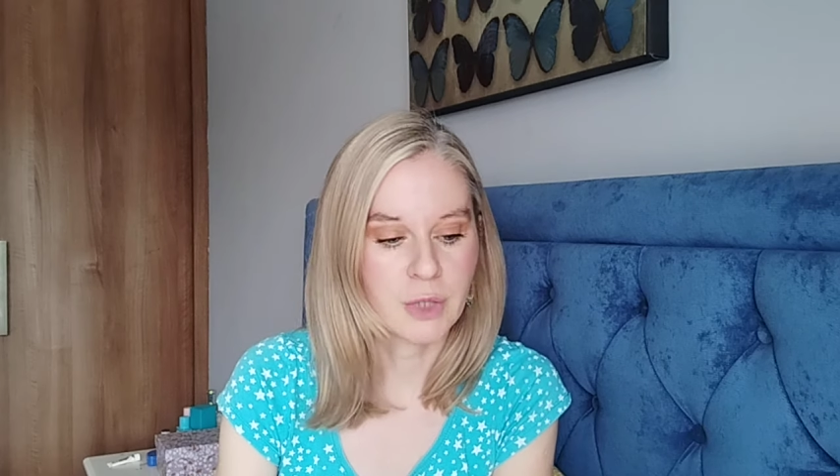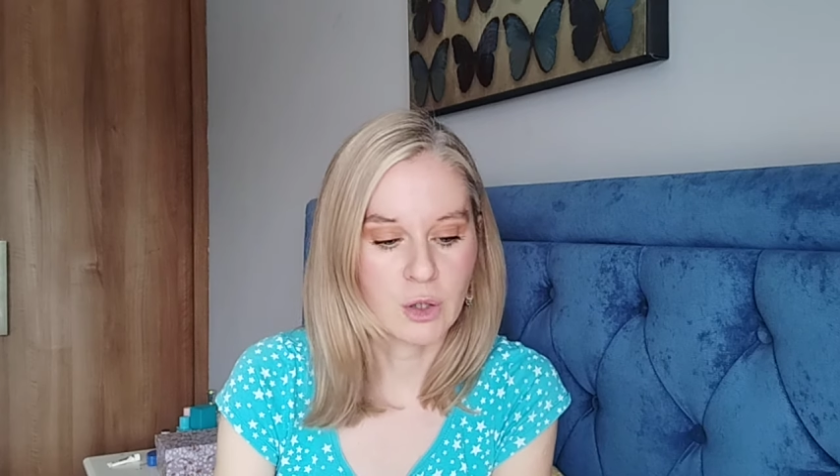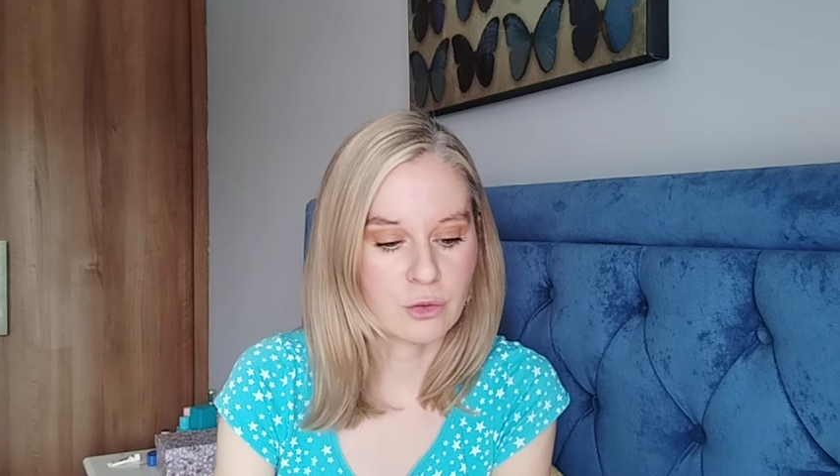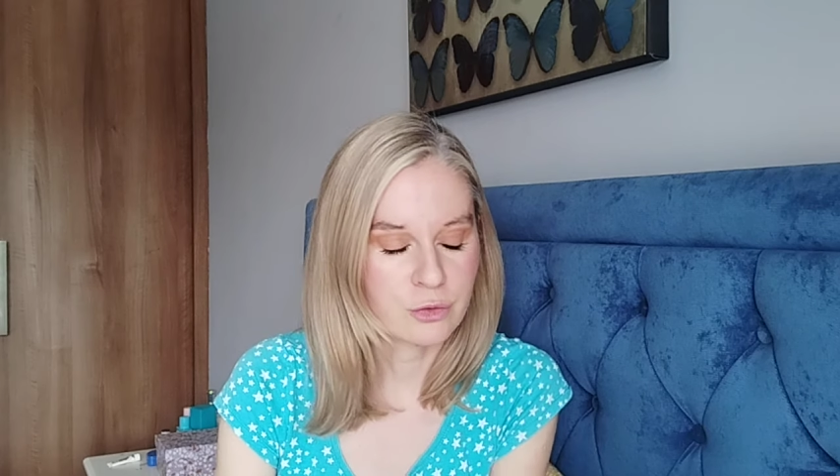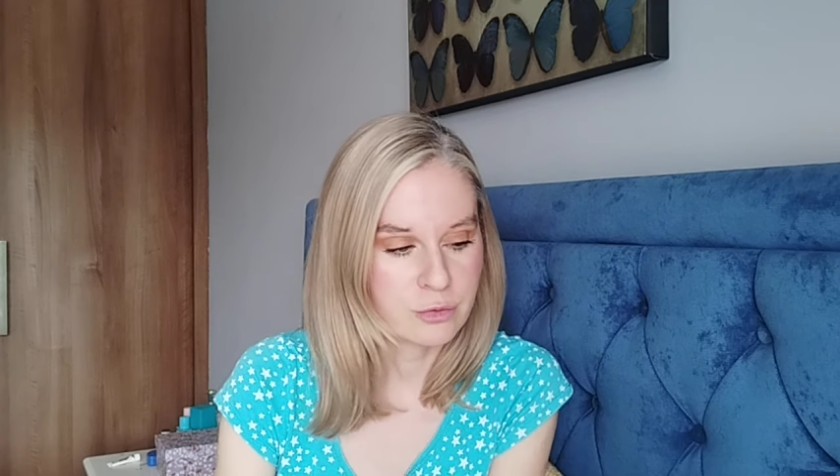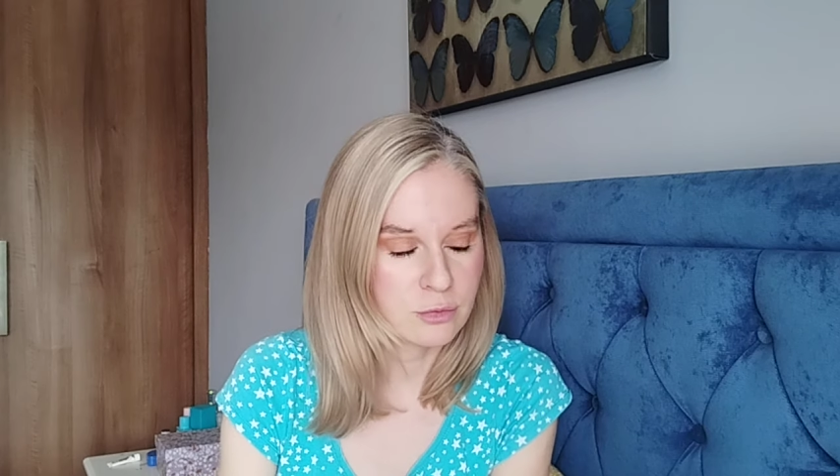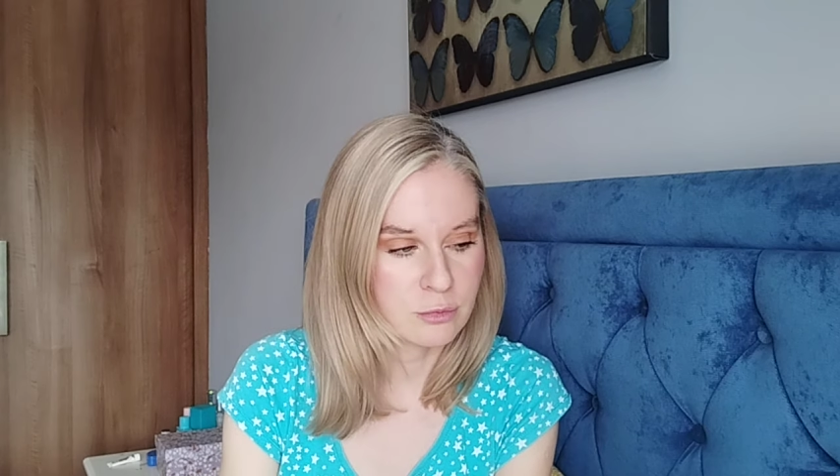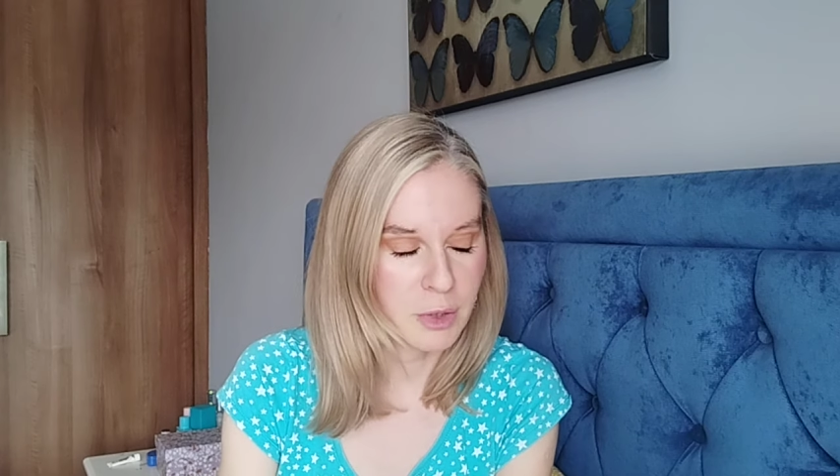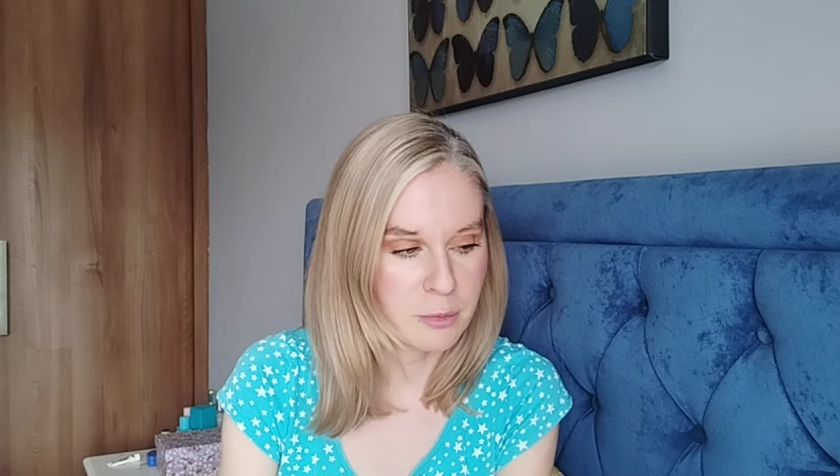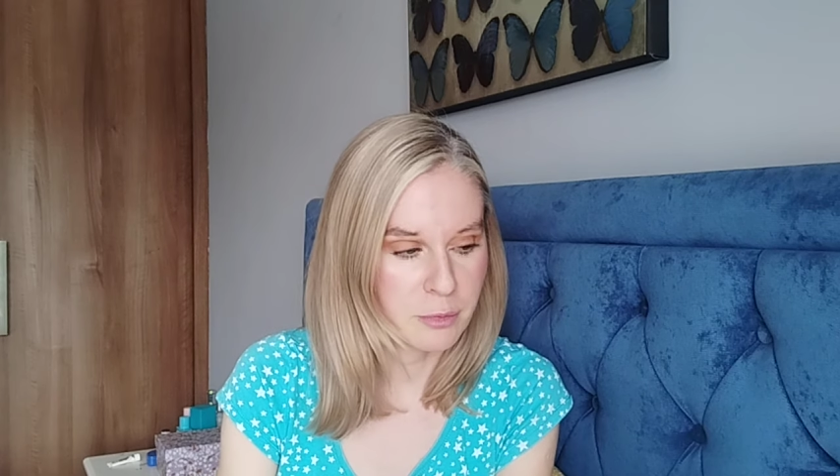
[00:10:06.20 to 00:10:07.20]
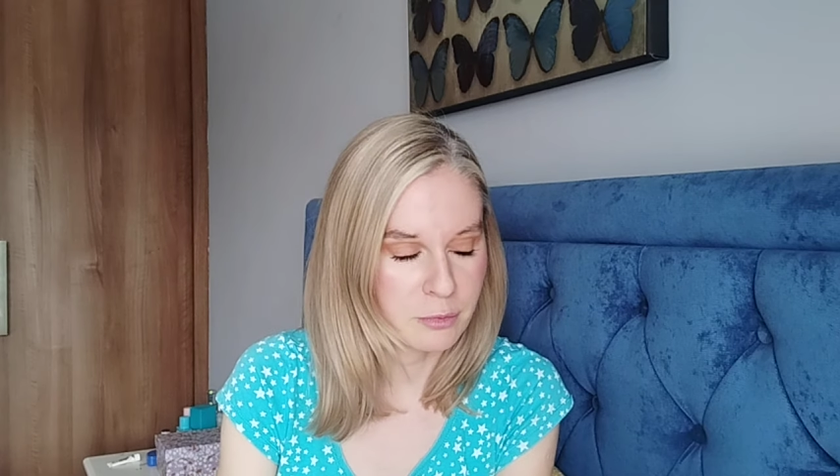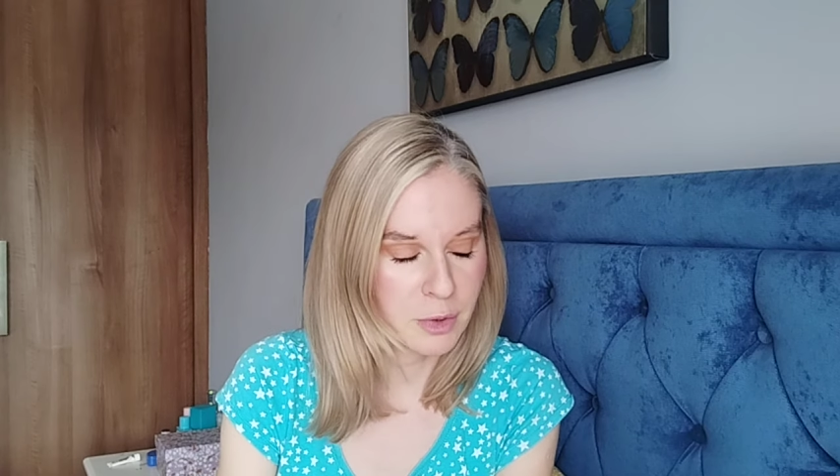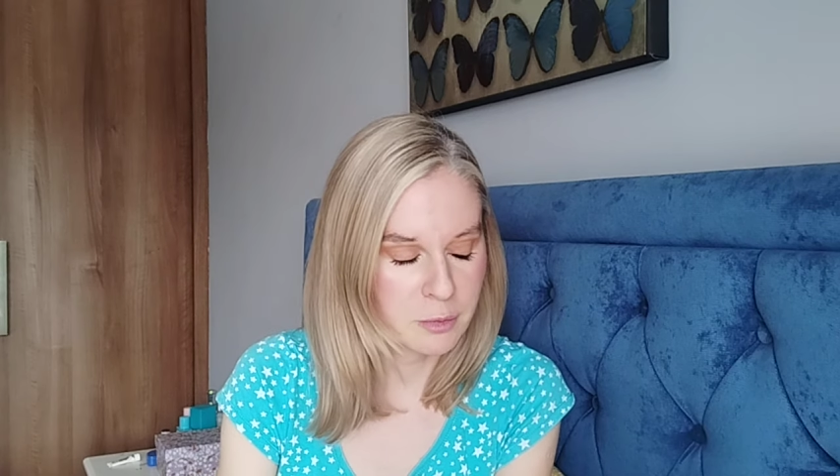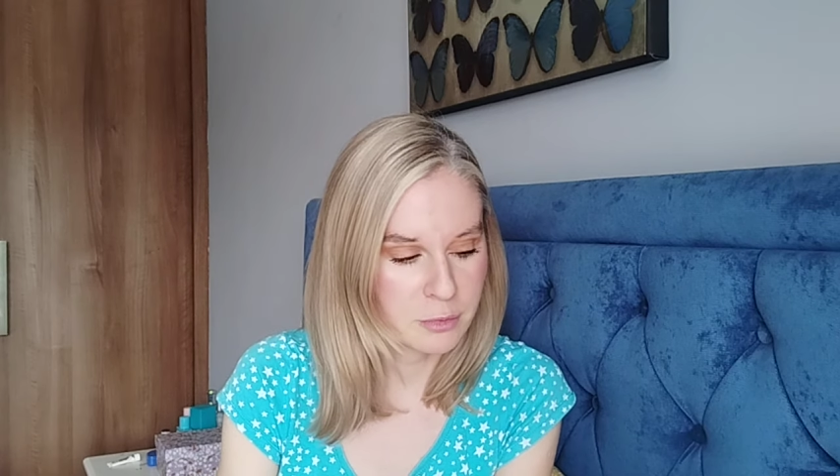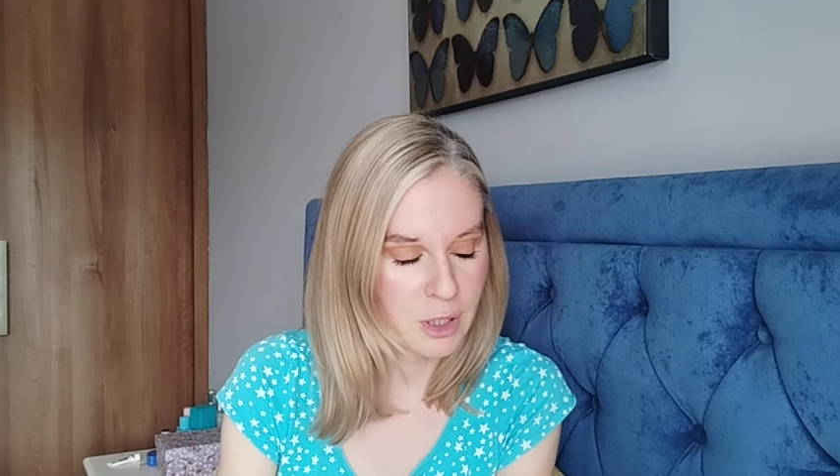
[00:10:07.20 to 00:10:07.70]
out of my
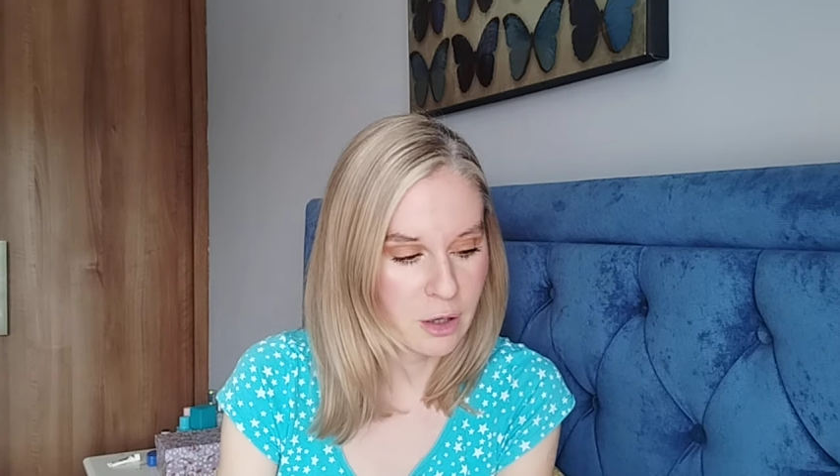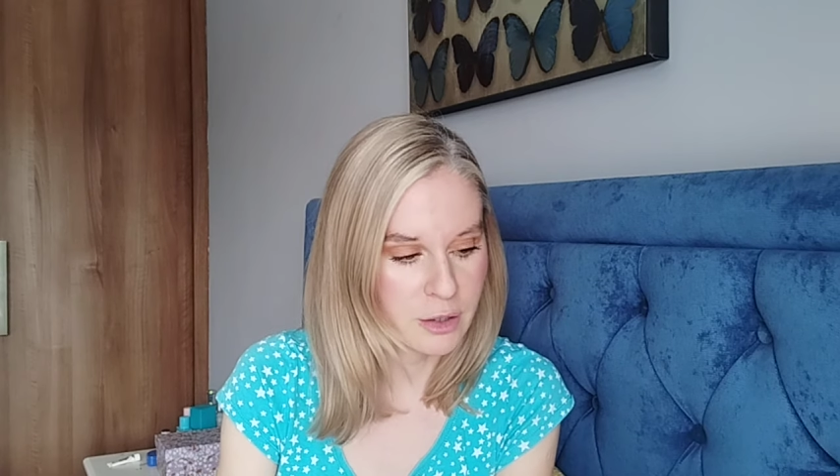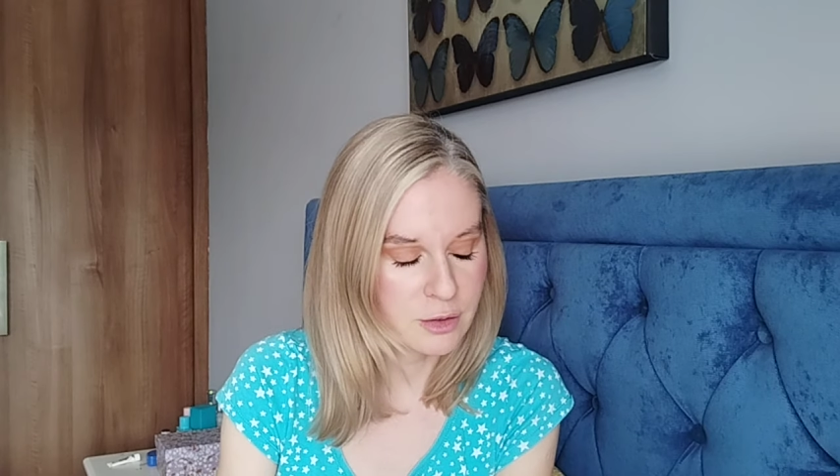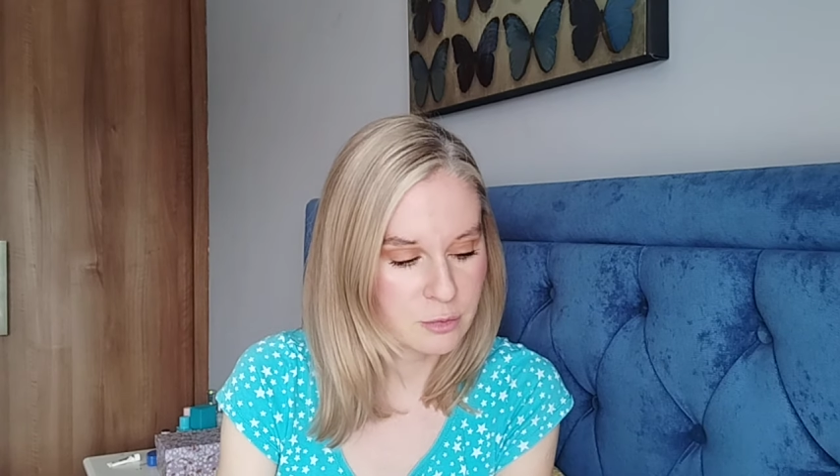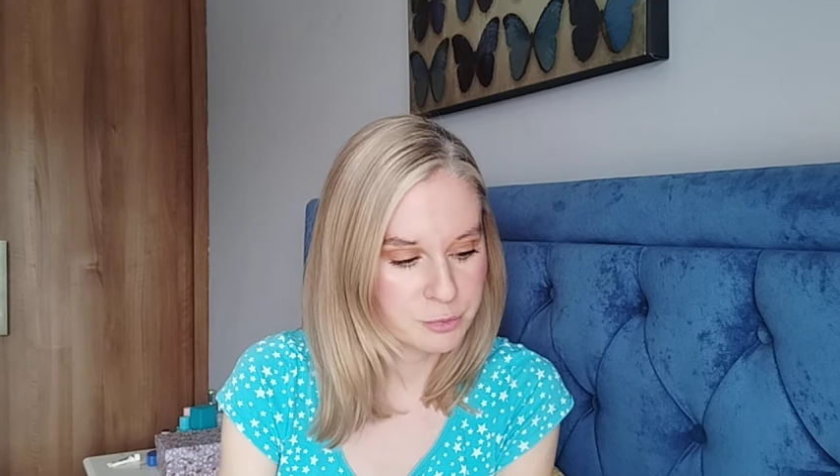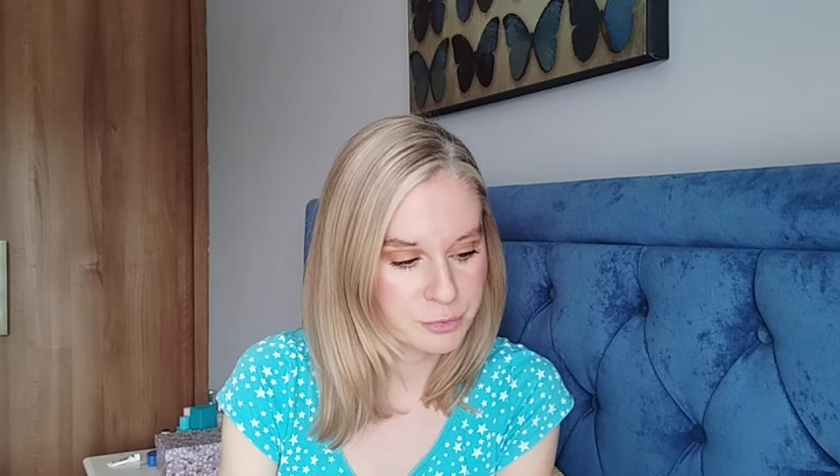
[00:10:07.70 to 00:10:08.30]
clients.